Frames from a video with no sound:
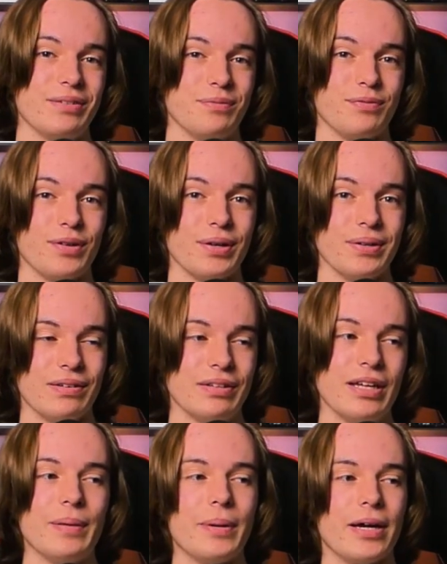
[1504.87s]
info
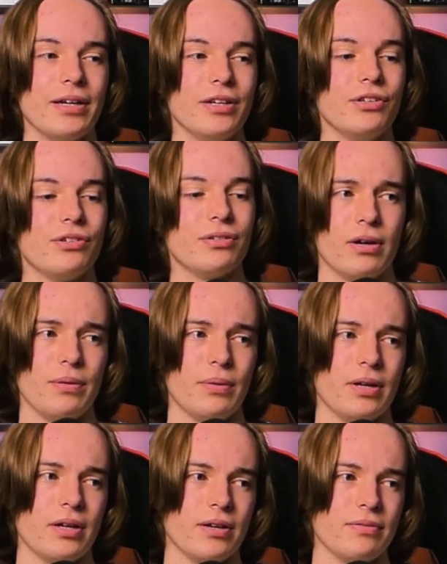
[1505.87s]
on their page. I
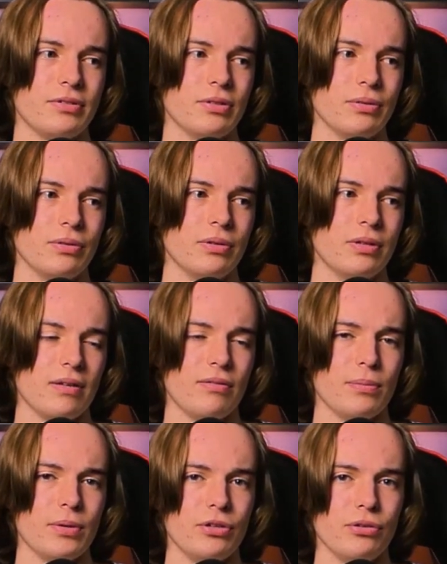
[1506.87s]
would have to give
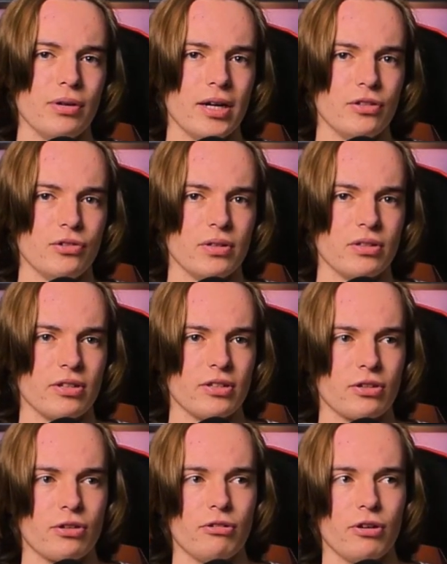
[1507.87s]
them a new address
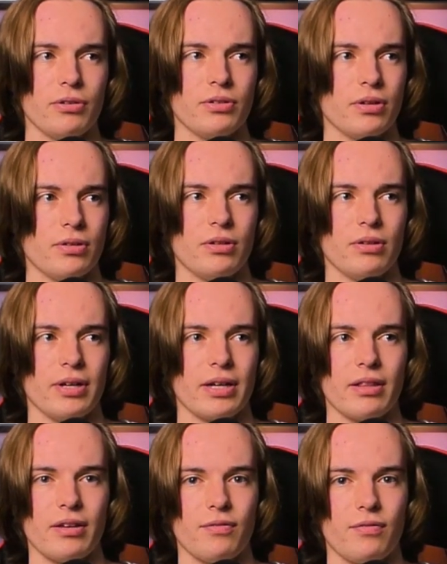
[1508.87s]
that's closer to
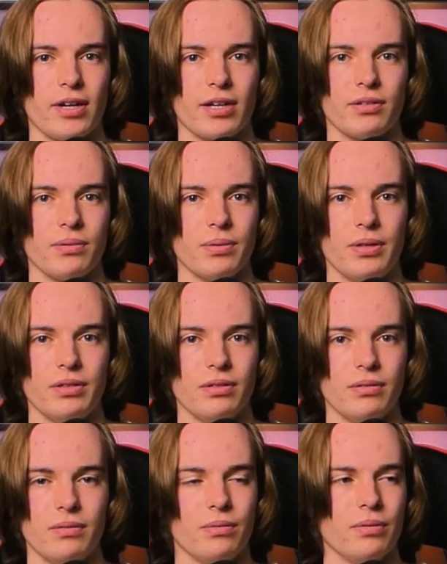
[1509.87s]
like their factories
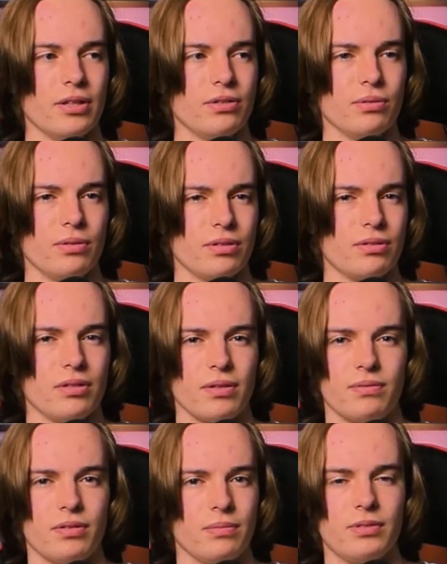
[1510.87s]
and all that sort of
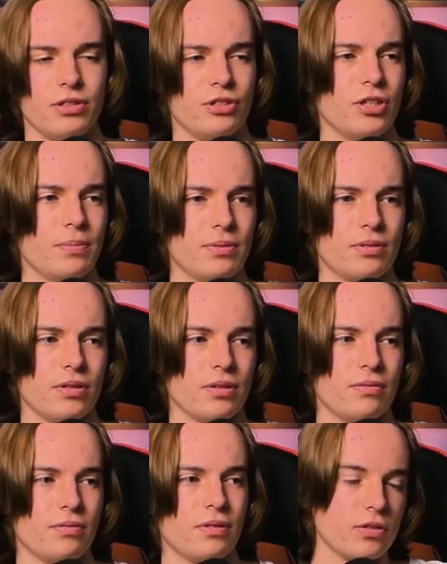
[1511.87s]
stuff to ship
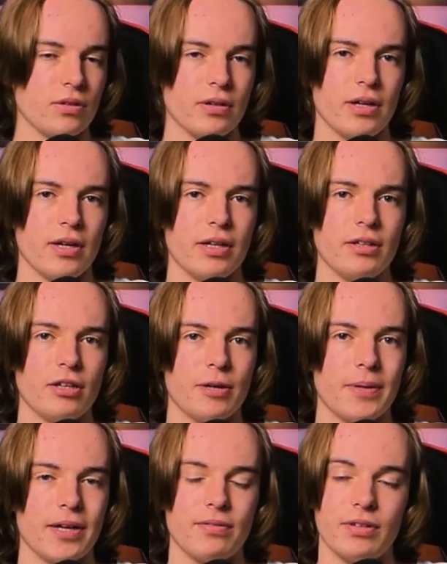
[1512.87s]
stuff. So I ended
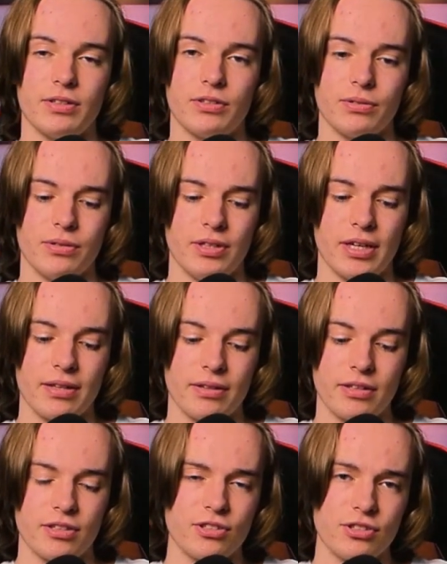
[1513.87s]
up having to
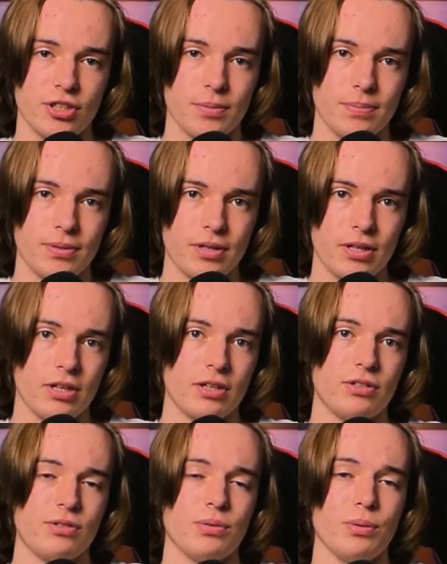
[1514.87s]
get this shipped
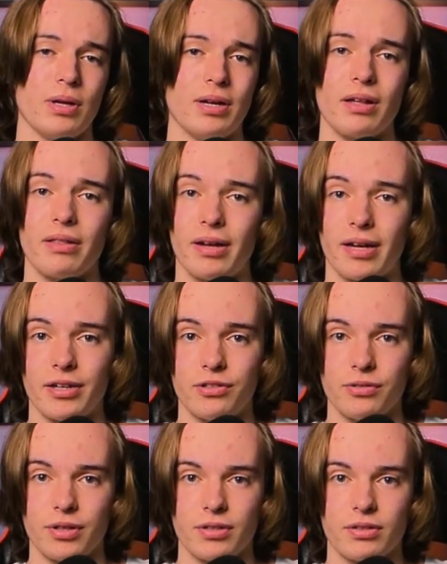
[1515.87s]
to another
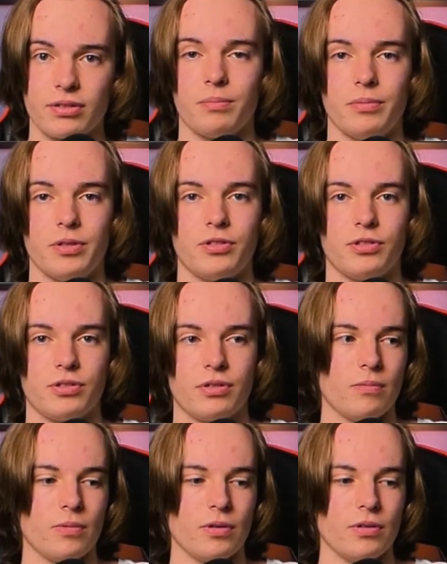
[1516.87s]
address, which
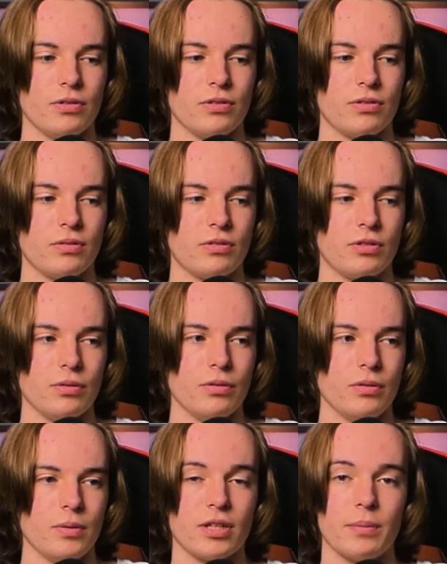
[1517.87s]
was
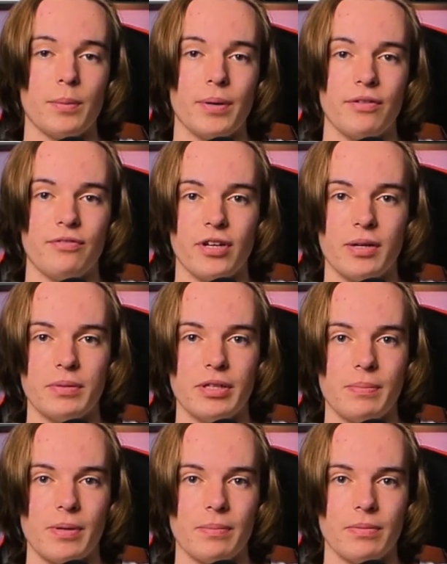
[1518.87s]
to some of my
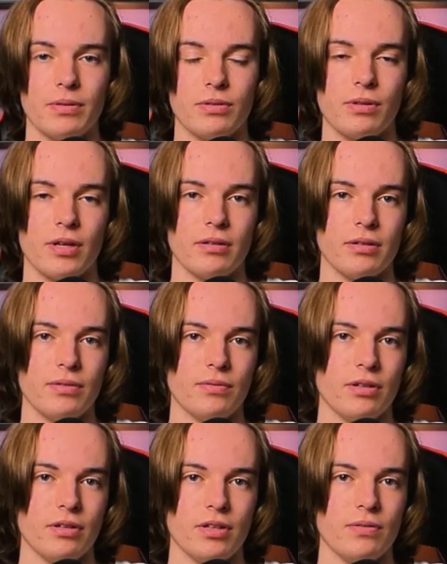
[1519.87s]
family members that
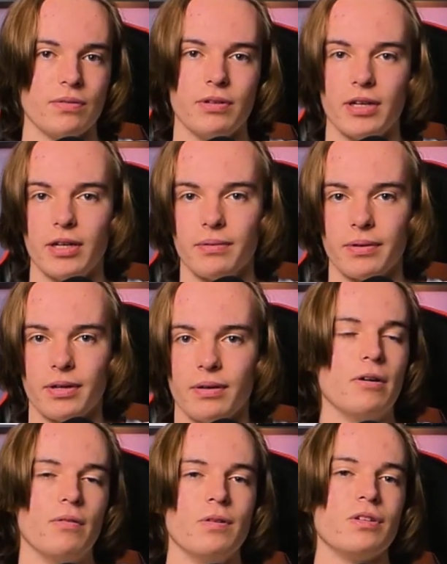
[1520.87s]
lived in a different area.
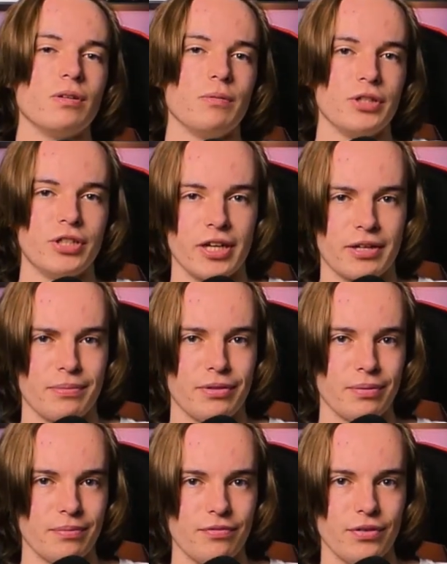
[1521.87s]
Obviously we checked
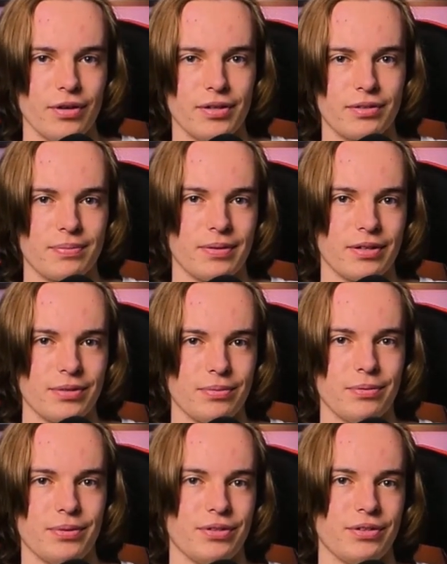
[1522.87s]
with them first because
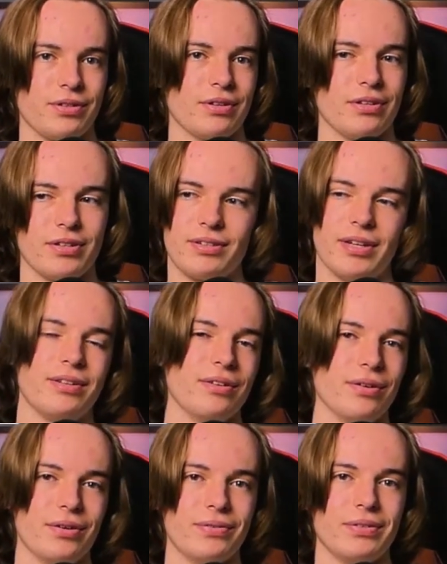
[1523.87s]
we weren't just going to send
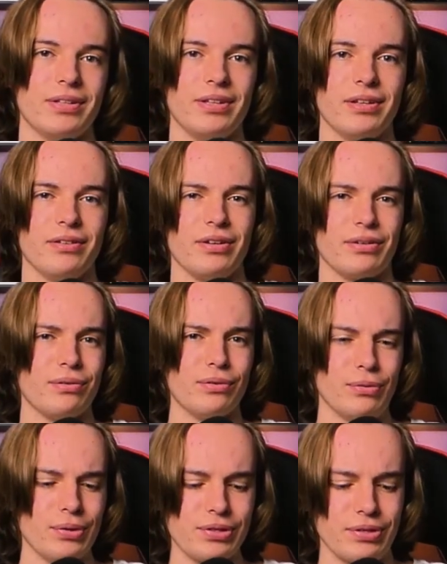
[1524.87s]
it off and then they're like,
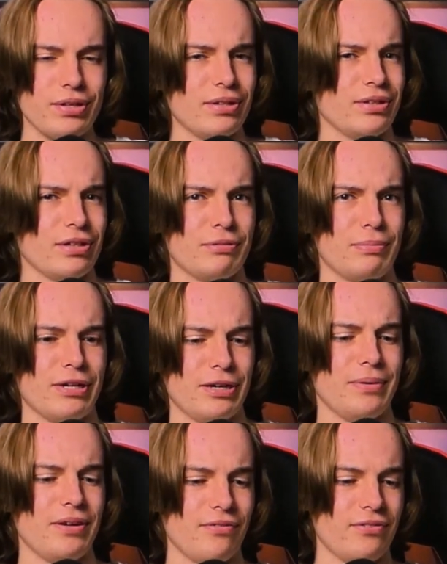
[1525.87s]
oh, what's this, a
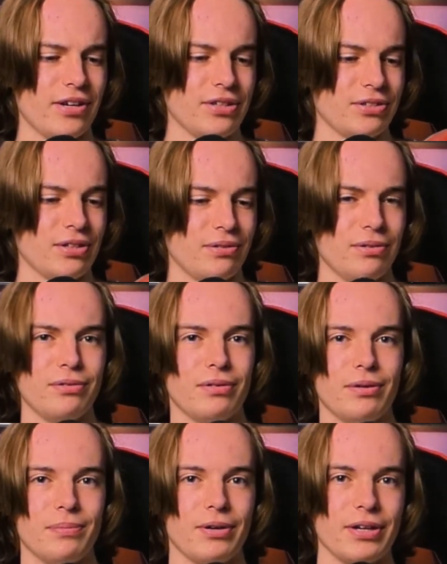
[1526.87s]
Spider-Man face shell?
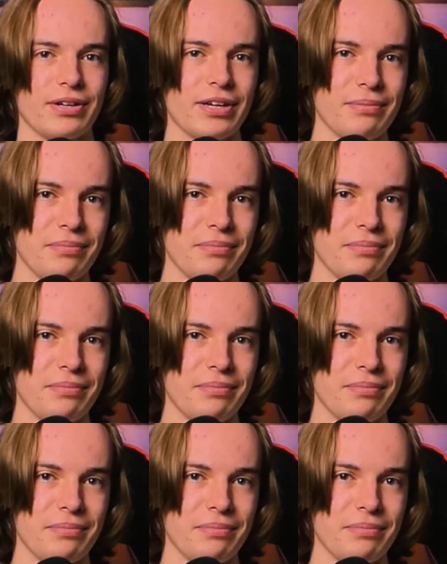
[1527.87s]
Oh, I might keep